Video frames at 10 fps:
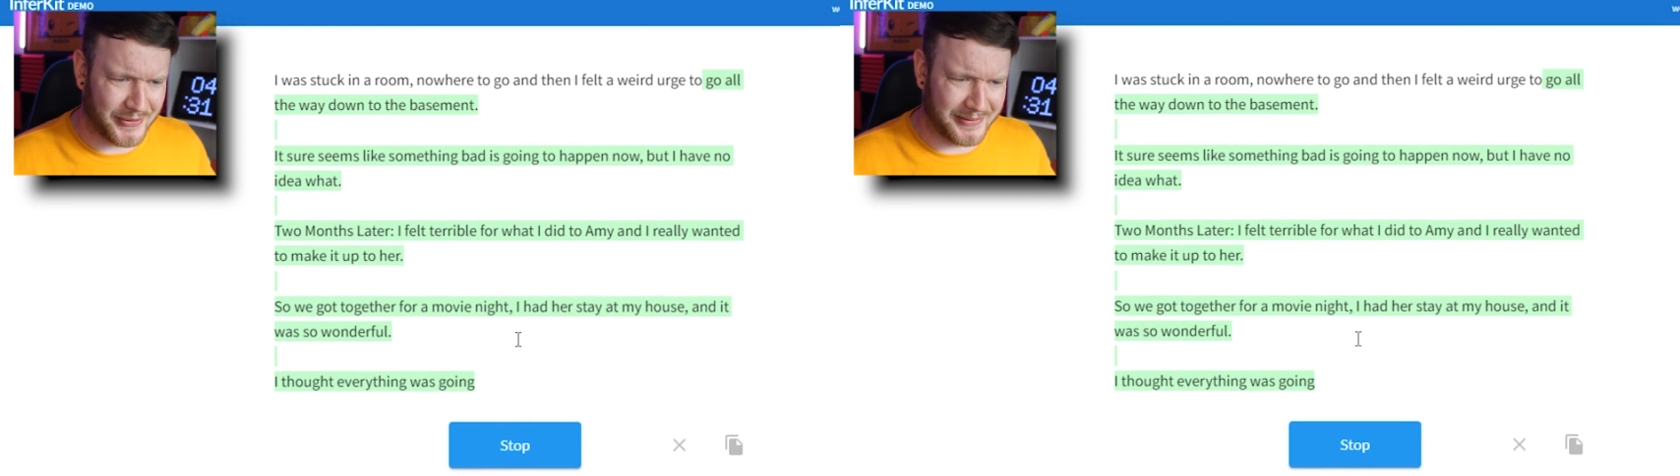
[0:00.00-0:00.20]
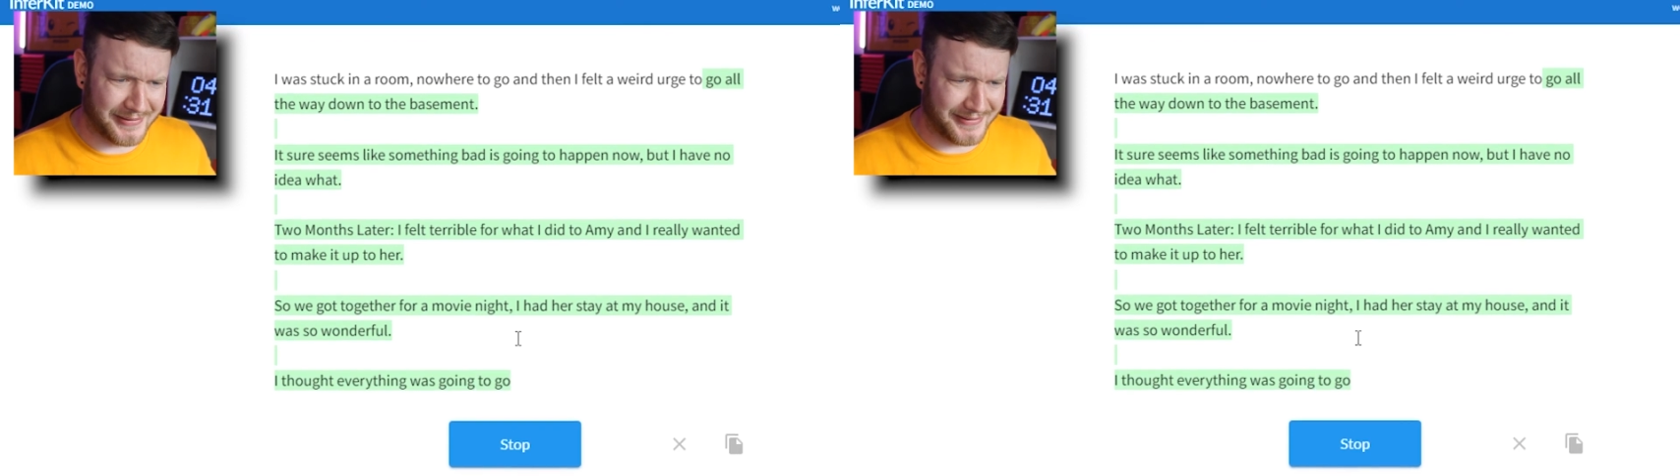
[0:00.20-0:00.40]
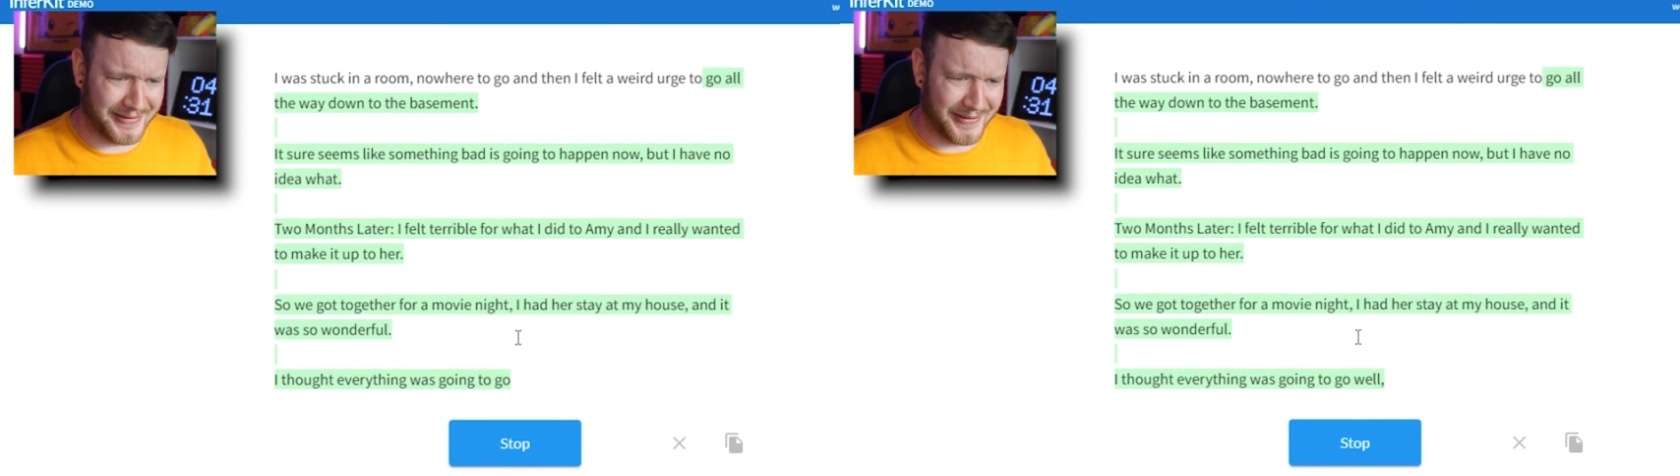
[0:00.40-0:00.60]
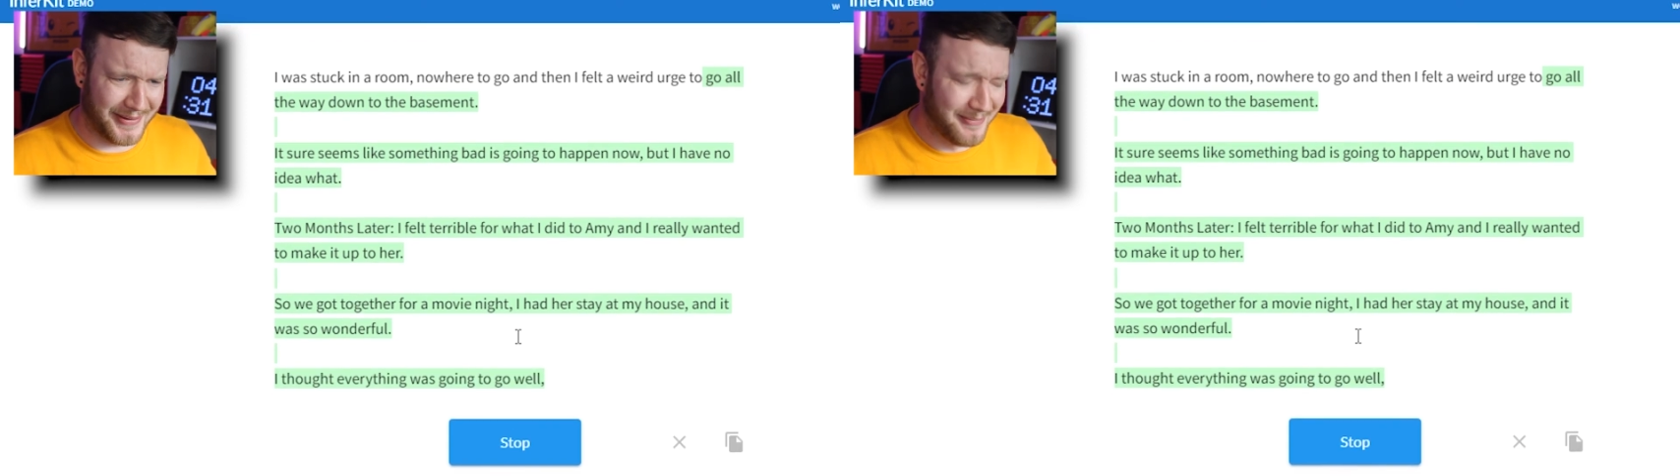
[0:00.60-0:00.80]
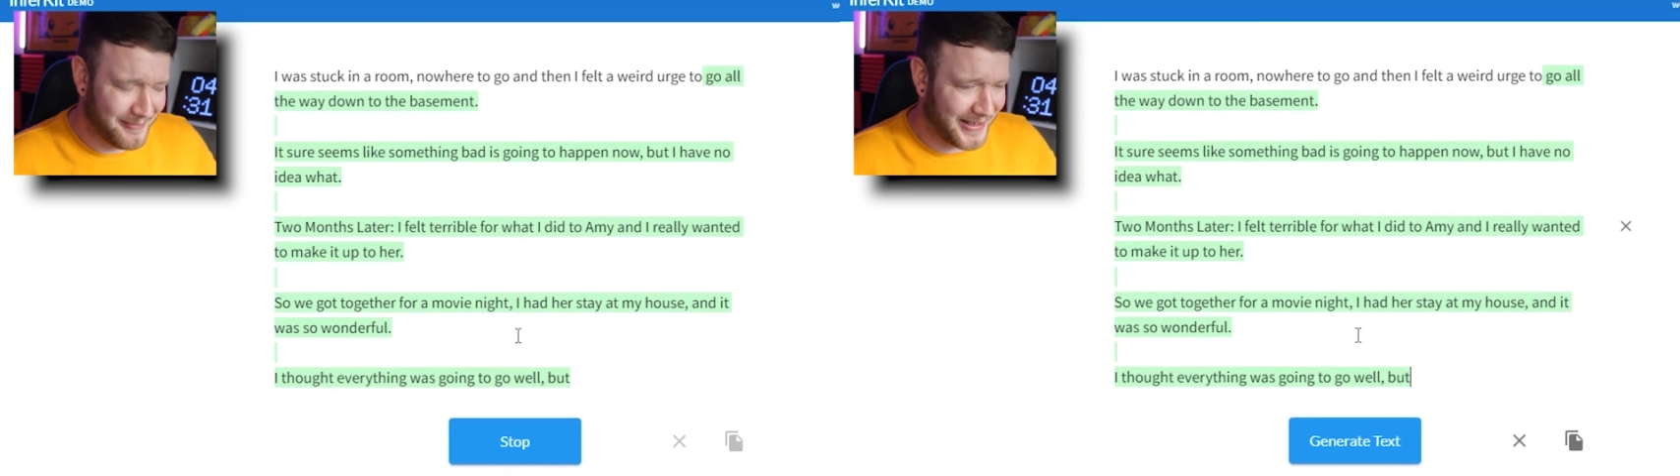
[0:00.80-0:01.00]

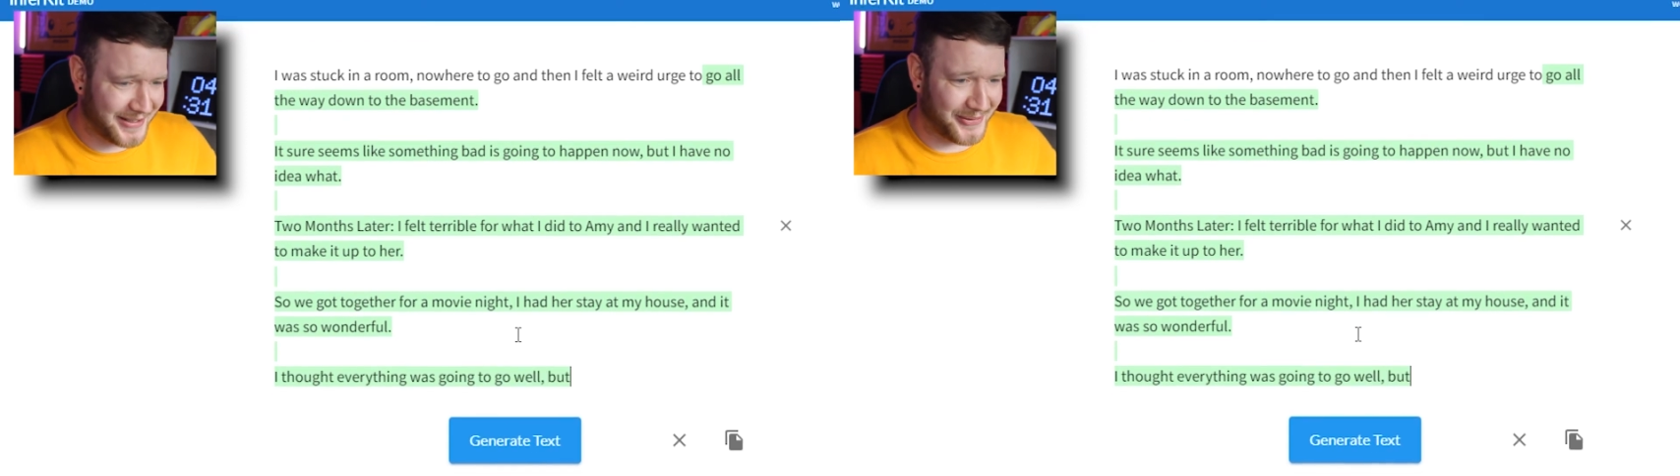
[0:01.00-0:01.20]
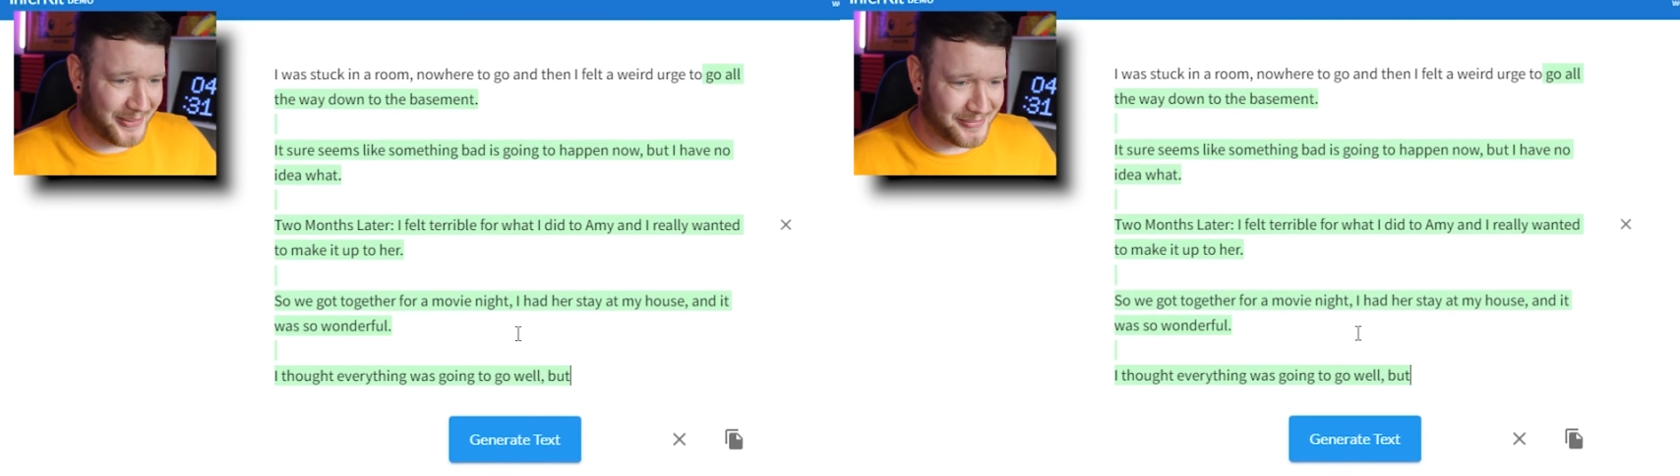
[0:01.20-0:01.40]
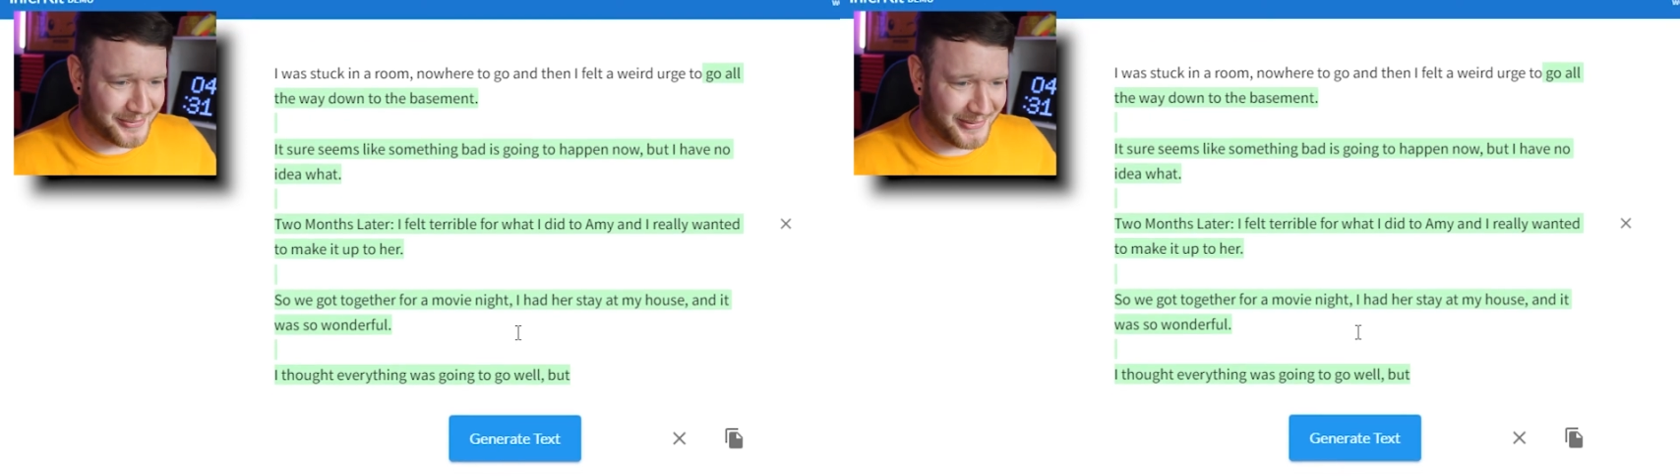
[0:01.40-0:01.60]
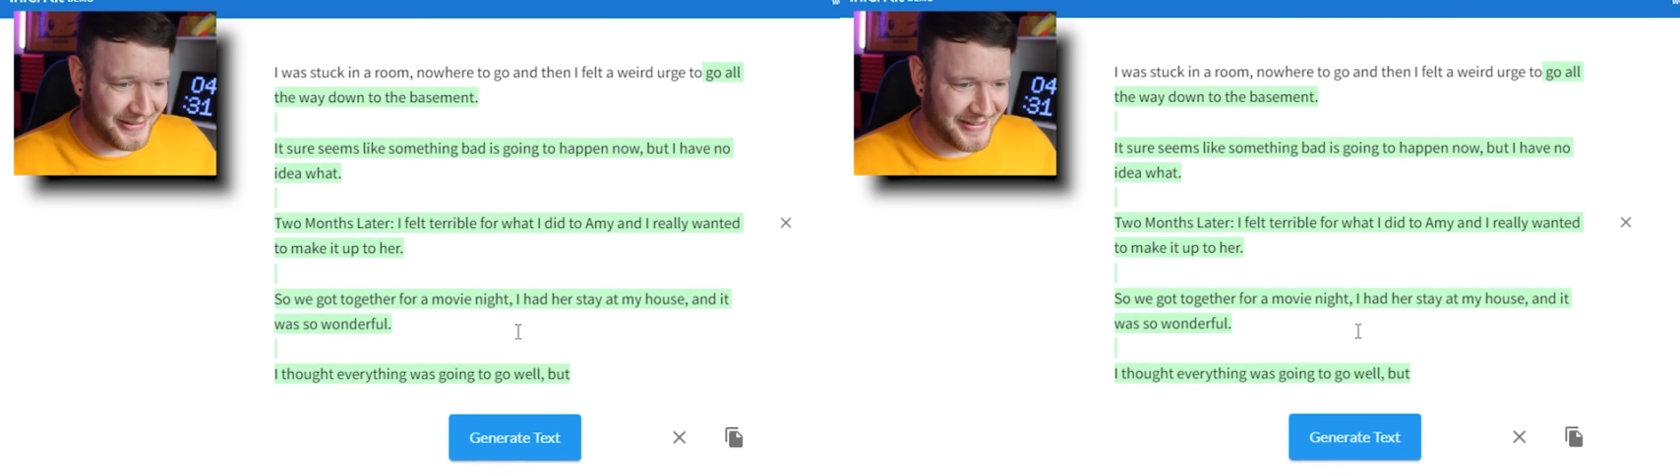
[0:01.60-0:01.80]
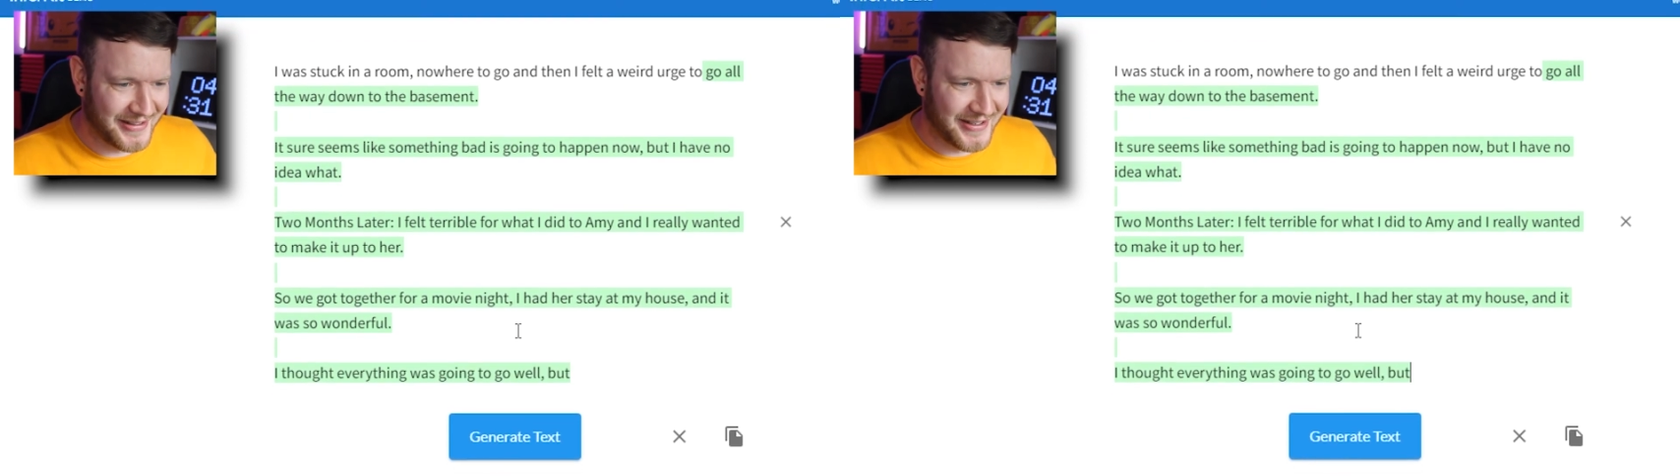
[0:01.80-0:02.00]
it up to her.